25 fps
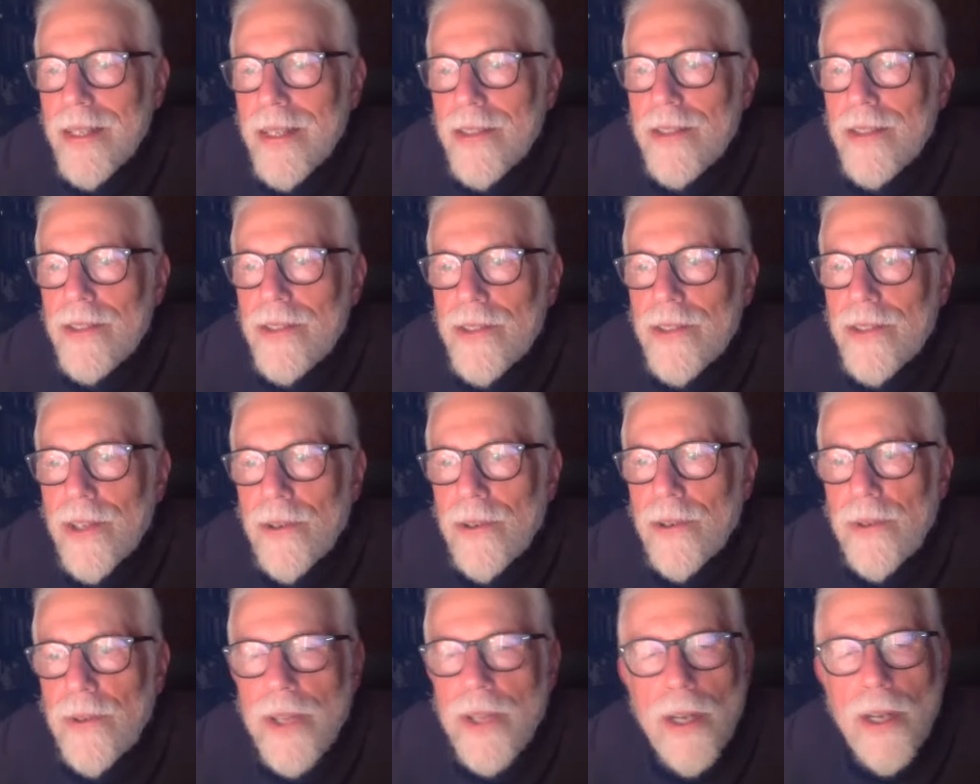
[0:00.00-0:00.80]

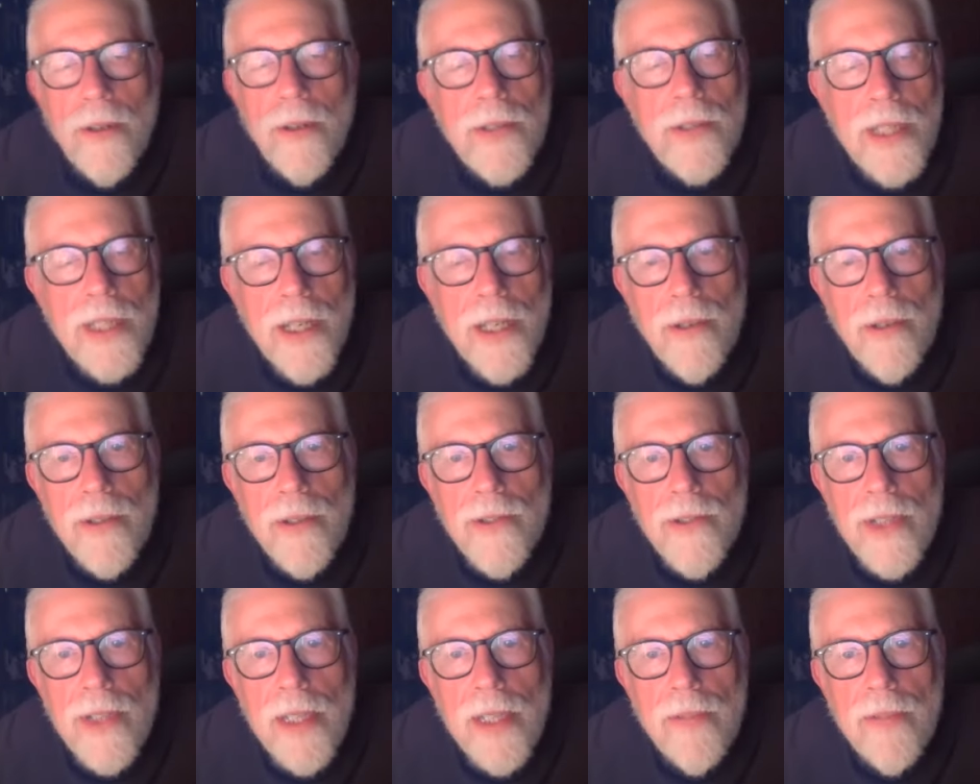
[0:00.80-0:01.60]
so the OTO
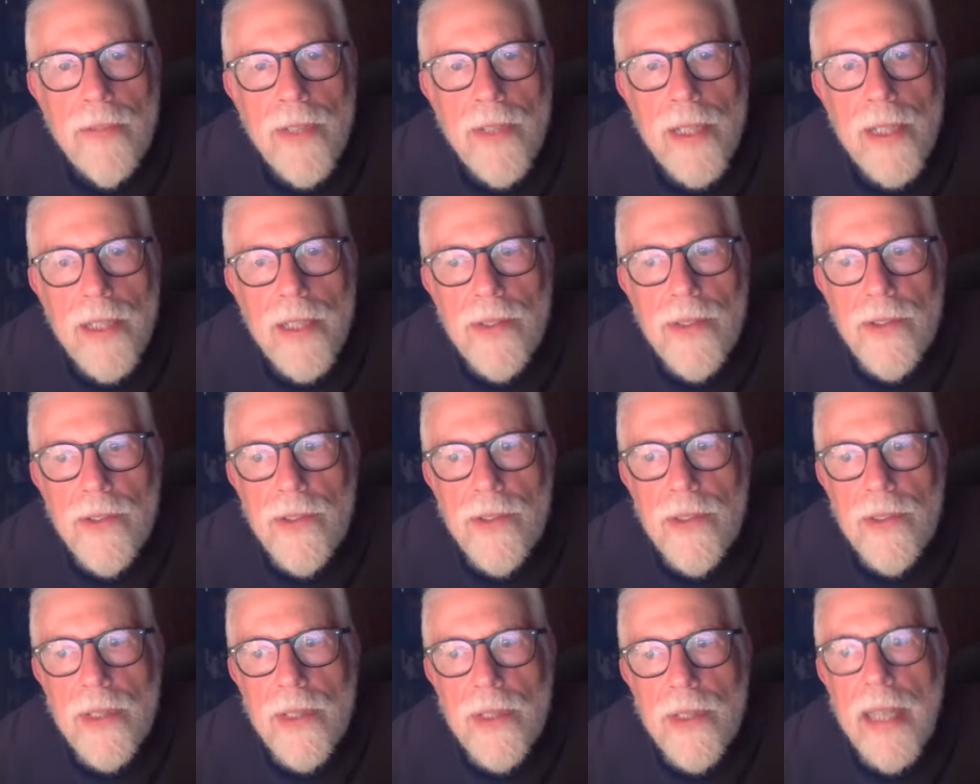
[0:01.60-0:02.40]
has given
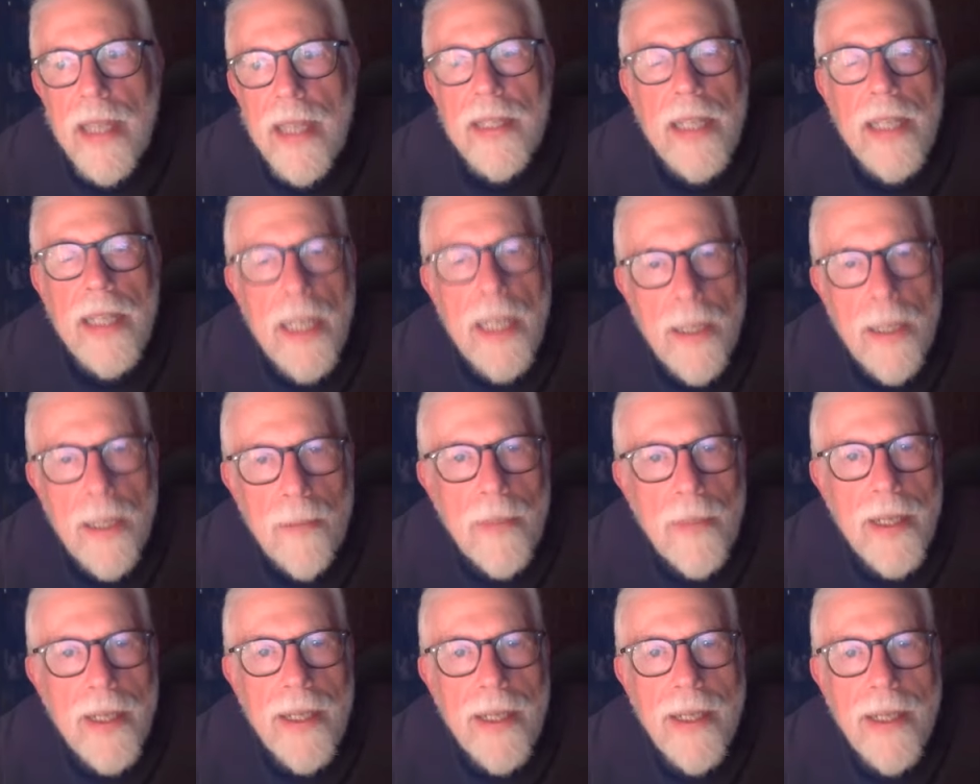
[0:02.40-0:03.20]
us and
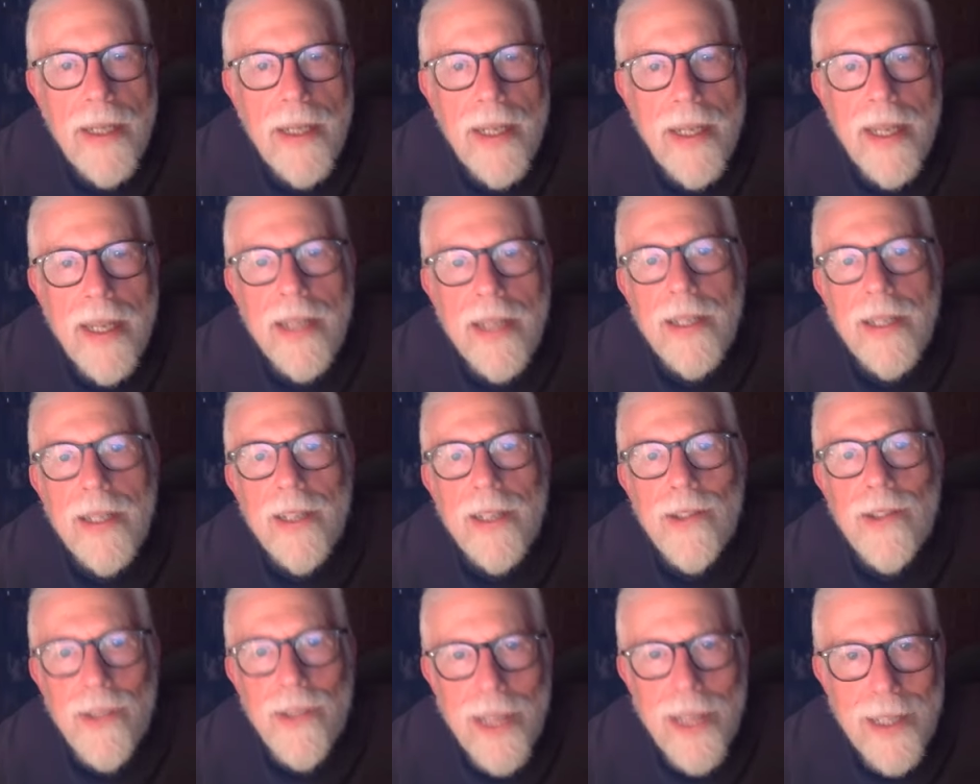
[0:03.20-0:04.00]
him an
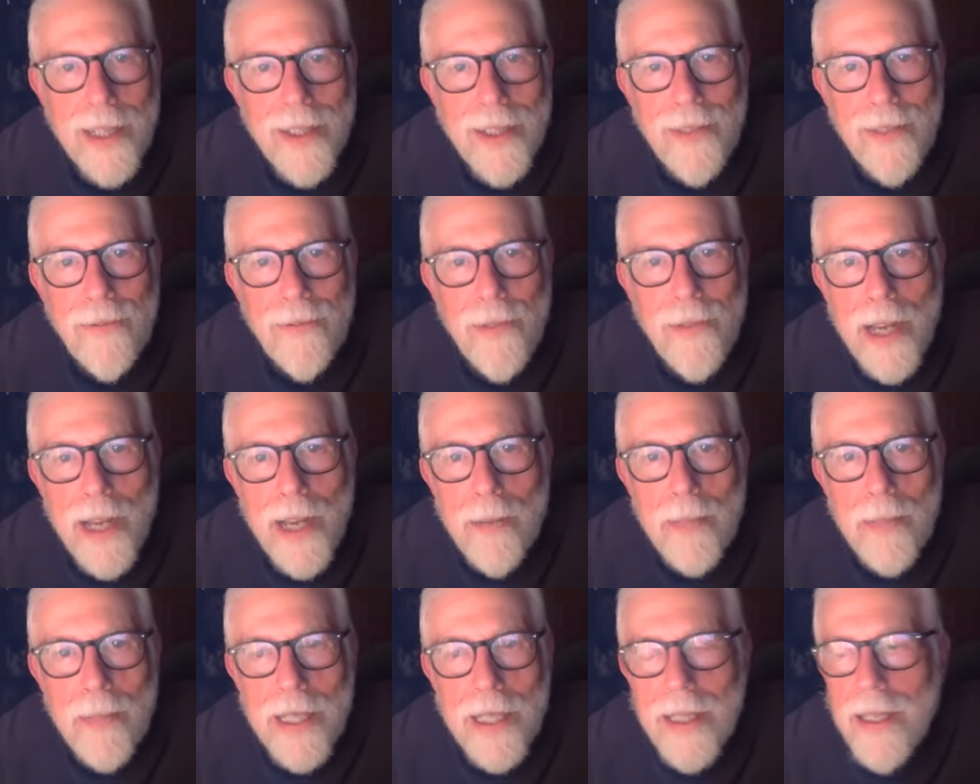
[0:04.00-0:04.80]
extended
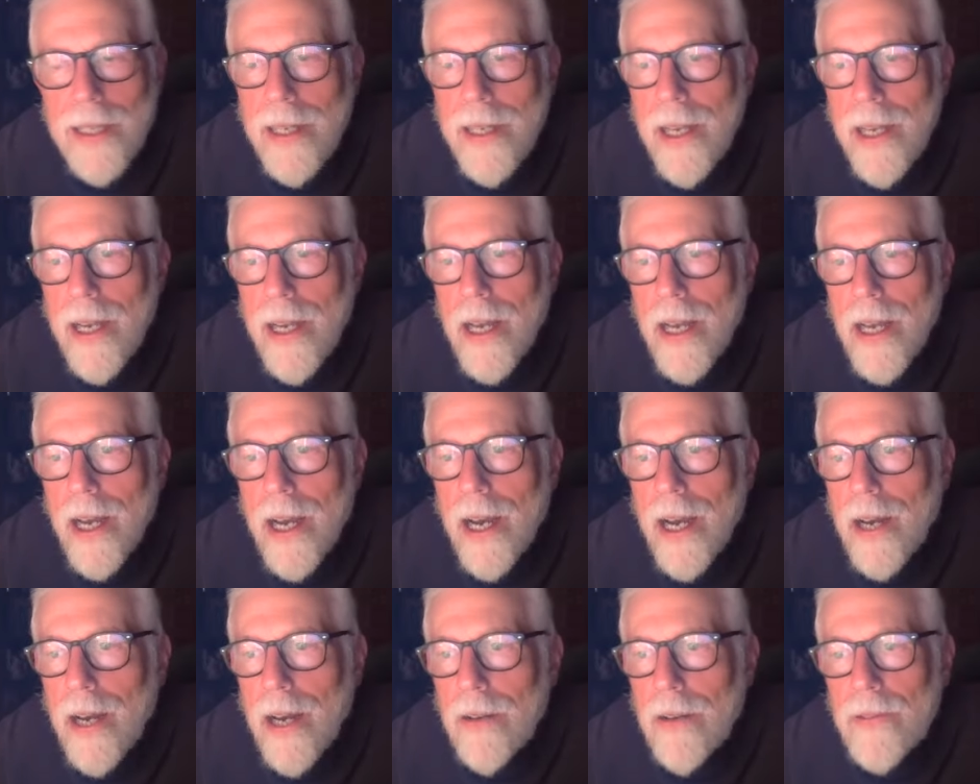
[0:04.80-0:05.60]
family
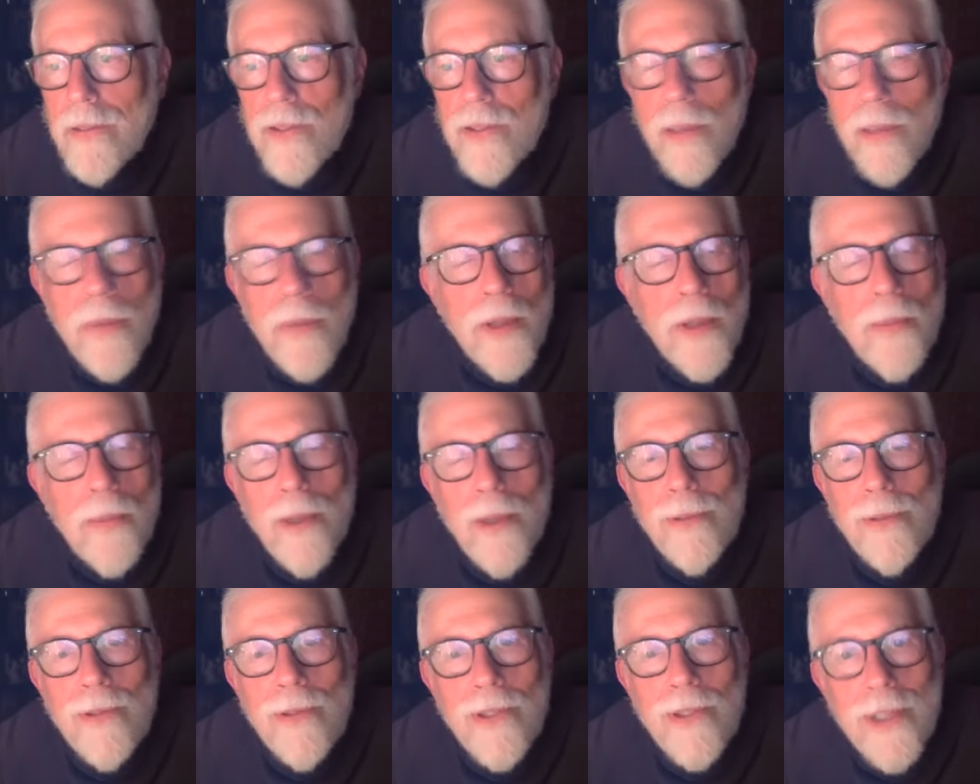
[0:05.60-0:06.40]
of some of the
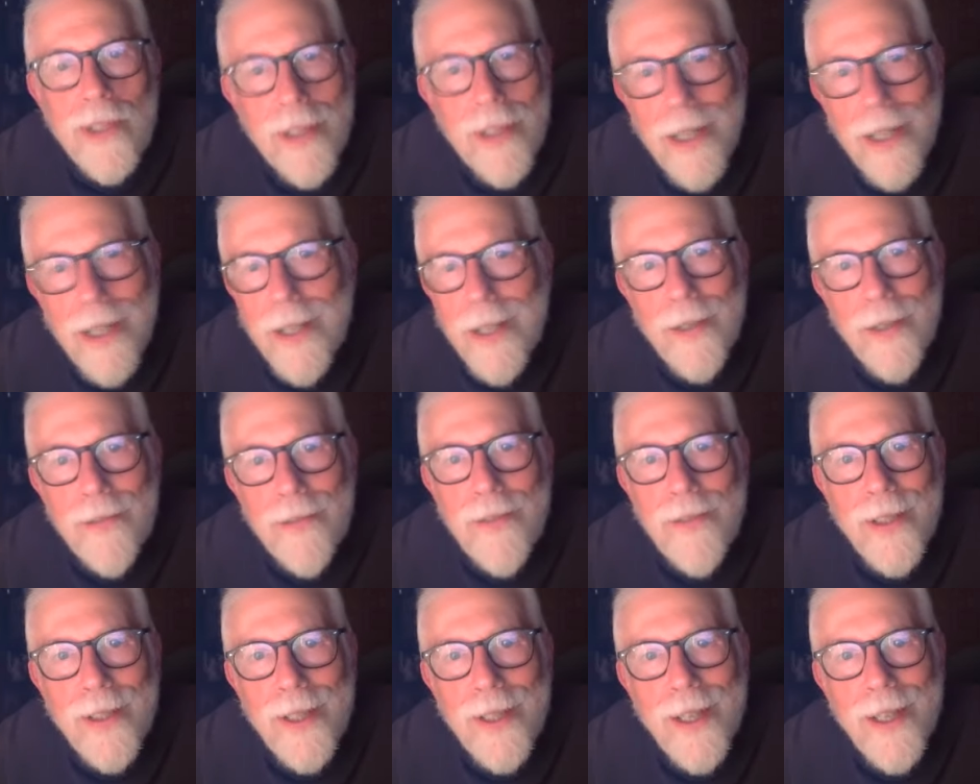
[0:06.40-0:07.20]
most
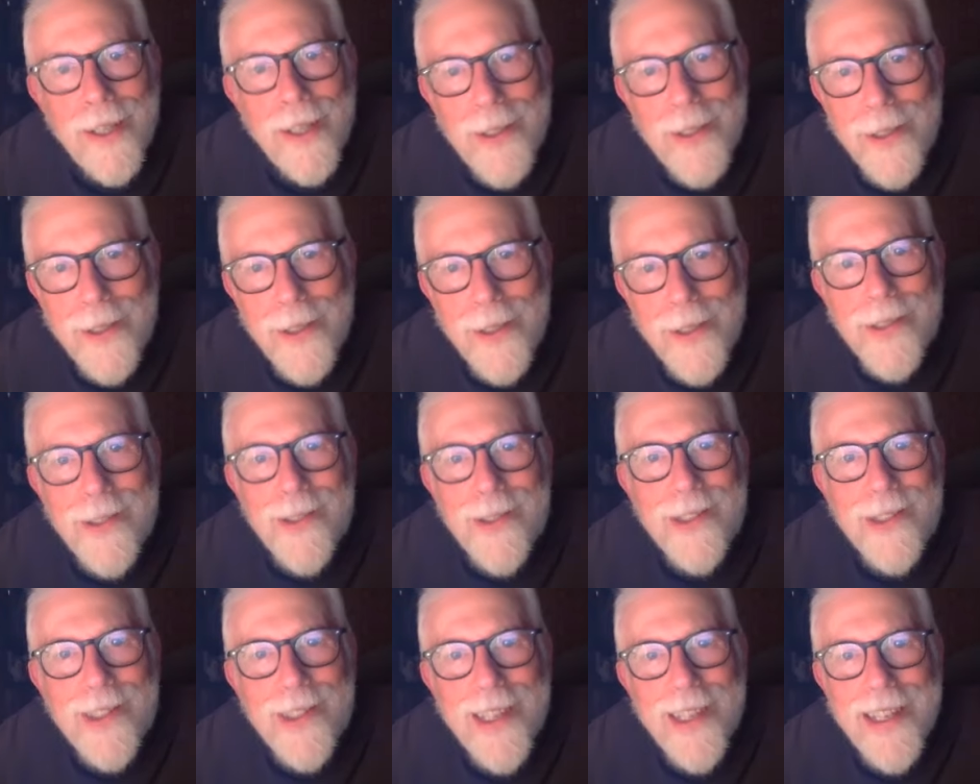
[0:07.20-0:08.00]
colorful
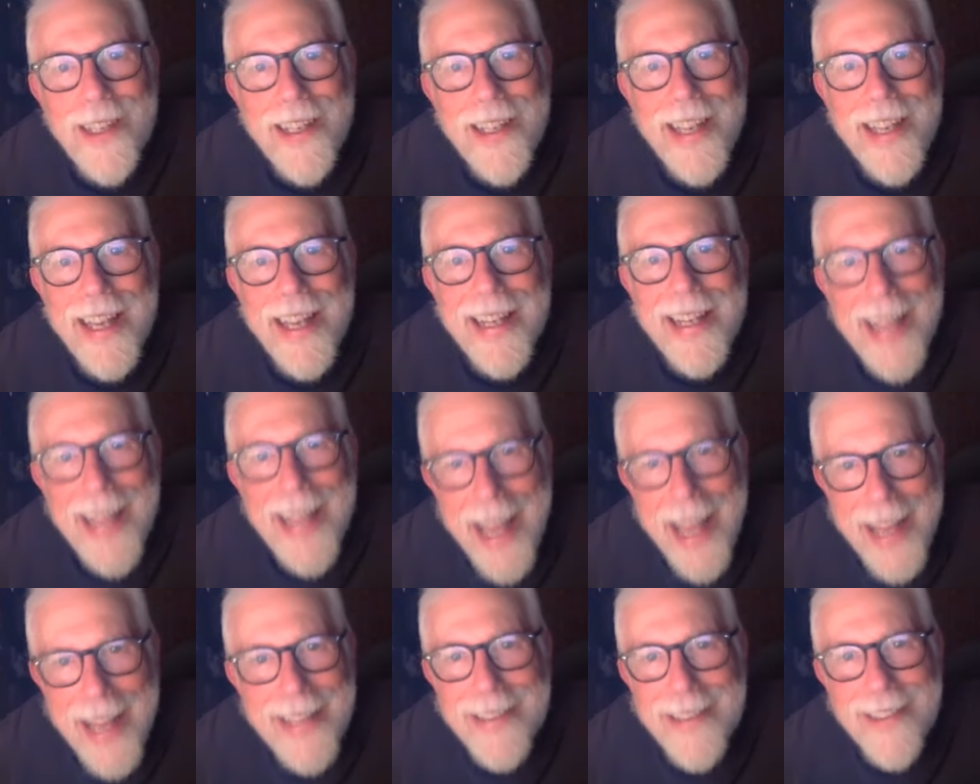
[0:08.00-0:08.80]
uncles and
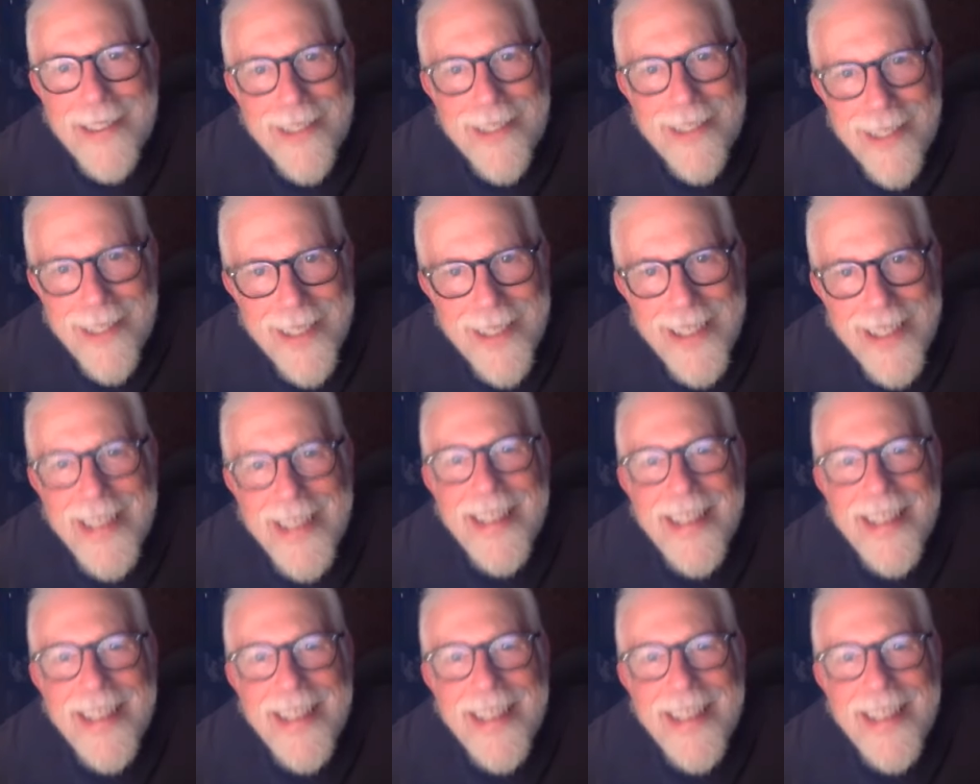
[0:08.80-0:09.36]
aunts,